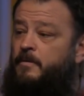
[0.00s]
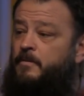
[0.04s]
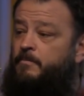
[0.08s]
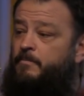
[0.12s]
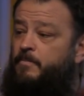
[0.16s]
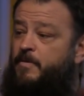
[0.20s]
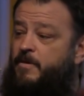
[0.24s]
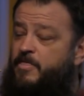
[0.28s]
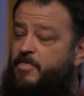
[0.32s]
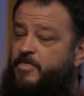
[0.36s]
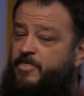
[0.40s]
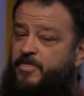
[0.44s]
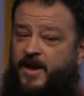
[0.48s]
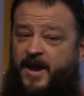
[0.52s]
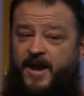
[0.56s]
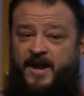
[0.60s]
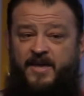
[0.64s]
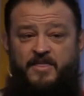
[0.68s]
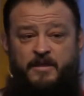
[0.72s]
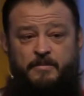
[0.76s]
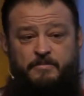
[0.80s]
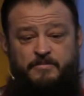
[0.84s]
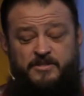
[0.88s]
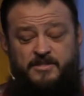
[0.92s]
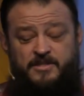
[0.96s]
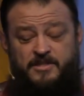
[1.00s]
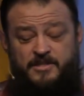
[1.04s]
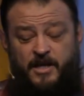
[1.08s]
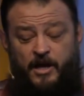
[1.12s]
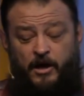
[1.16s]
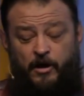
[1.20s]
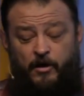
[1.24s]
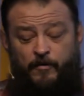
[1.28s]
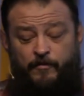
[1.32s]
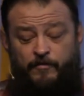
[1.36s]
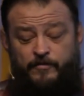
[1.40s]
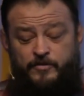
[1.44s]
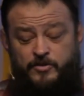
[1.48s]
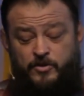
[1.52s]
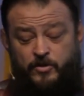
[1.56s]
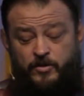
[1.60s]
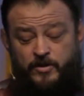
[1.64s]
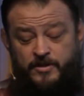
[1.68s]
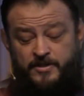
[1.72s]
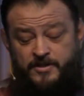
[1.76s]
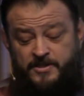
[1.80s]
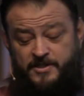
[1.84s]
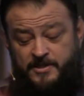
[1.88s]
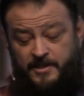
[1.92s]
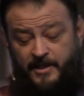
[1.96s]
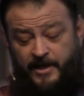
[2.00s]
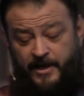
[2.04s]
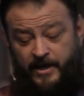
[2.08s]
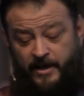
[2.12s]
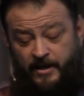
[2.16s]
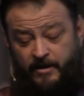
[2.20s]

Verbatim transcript: but they themselves are enslaved.